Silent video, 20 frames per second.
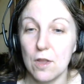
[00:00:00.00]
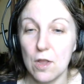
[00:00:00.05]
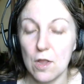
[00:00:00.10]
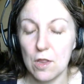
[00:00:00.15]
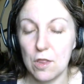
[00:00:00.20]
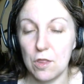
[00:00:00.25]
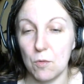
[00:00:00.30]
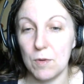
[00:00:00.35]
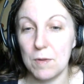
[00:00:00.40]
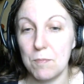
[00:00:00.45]

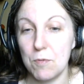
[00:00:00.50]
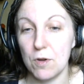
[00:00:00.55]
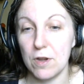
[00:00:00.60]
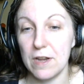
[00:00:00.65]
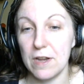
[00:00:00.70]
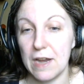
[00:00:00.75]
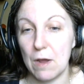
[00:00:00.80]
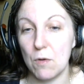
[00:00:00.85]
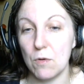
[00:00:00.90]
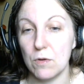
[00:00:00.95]
So we put
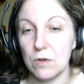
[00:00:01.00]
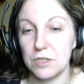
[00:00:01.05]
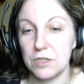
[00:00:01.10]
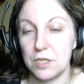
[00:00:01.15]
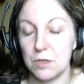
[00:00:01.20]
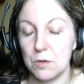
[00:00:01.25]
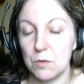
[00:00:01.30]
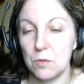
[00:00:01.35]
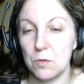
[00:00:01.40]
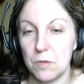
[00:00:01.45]
it out
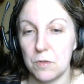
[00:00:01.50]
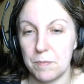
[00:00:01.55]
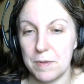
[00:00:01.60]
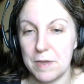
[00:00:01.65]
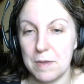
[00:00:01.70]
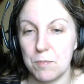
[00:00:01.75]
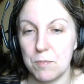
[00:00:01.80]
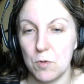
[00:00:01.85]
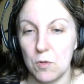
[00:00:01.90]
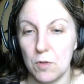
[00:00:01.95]
to the
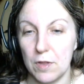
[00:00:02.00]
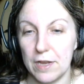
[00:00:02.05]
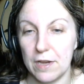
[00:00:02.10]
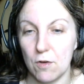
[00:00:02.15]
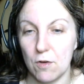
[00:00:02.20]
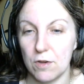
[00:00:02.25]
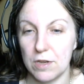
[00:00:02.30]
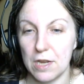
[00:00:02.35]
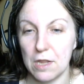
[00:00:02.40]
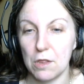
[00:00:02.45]
people in
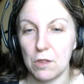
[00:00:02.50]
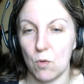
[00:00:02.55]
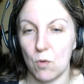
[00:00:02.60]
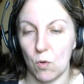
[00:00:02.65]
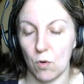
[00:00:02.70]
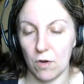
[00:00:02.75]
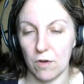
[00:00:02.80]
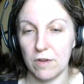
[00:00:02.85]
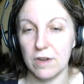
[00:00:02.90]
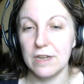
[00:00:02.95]
our
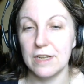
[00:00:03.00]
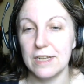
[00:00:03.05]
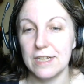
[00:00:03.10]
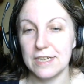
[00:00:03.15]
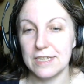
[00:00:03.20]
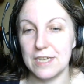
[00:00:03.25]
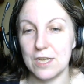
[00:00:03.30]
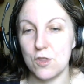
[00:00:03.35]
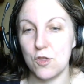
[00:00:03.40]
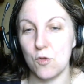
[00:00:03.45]
Discord,
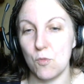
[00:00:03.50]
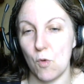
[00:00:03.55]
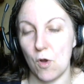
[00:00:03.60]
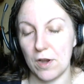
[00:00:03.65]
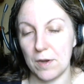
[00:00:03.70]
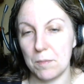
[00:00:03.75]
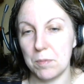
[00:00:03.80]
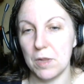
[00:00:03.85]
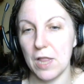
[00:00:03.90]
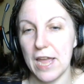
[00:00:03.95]
did you
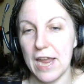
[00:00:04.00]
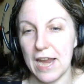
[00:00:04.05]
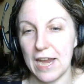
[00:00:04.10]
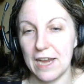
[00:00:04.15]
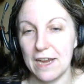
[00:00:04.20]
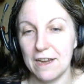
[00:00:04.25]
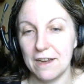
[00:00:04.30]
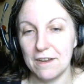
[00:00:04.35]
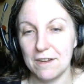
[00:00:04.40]
want to play?